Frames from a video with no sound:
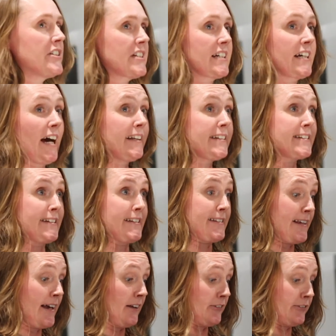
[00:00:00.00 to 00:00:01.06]
the decant
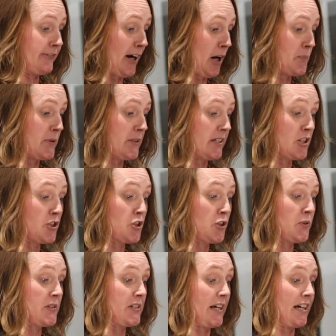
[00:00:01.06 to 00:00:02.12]
itself happened in
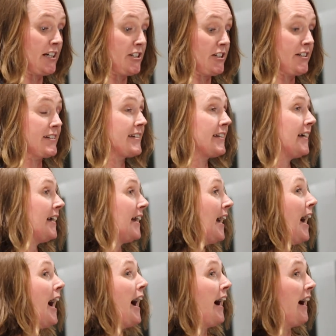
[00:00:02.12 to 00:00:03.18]
2 stages.
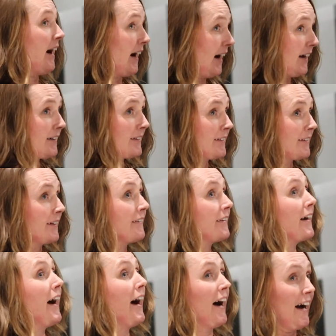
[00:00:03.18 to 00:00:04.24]
I think
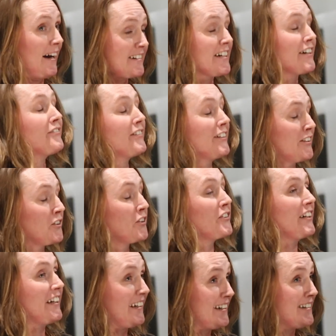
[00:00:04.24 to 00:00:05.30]
I definitely
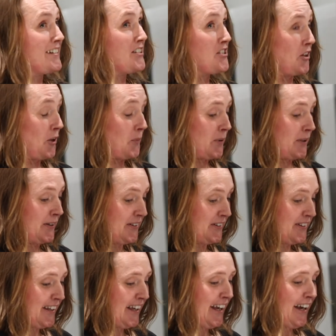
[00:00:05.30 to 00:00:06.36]
got the easy job.
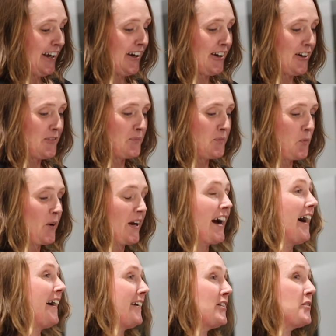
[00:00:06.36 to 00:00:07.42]
We
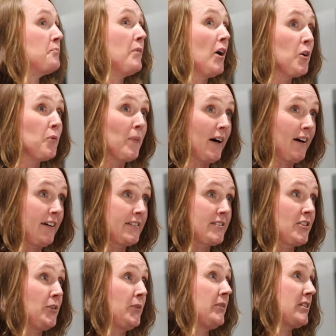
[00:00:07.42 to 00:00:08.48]
hired
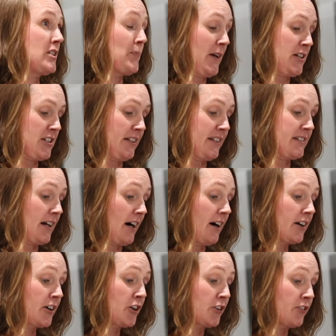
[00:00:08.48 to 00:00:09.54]
Momart, who are a specialist
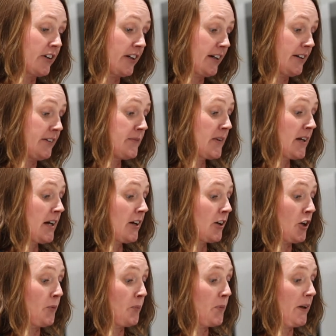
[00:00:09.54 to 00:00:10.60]
art courier
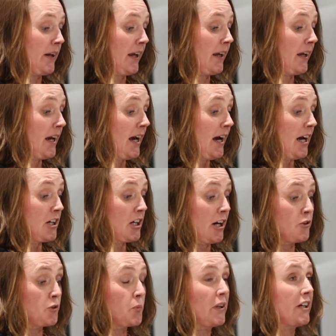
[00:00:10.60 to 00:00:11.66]
company,
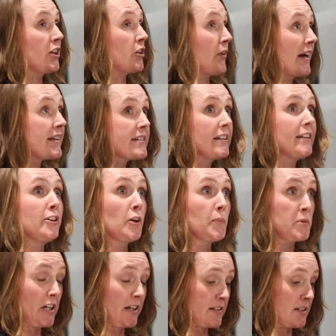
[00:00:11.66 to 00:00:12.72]
and we created the
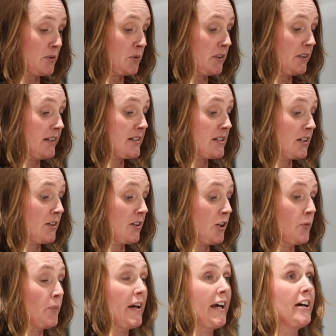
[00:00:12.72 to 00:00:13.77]
objects that would need to
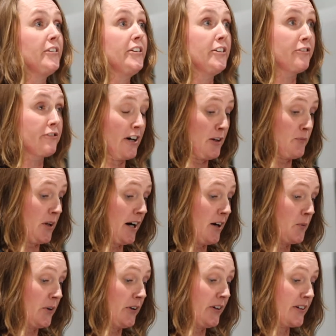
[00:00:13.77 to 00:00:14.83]
come here in the framed
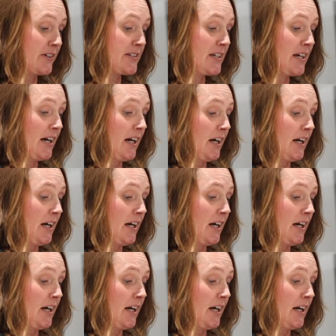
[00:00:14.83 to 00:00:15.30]
artworks.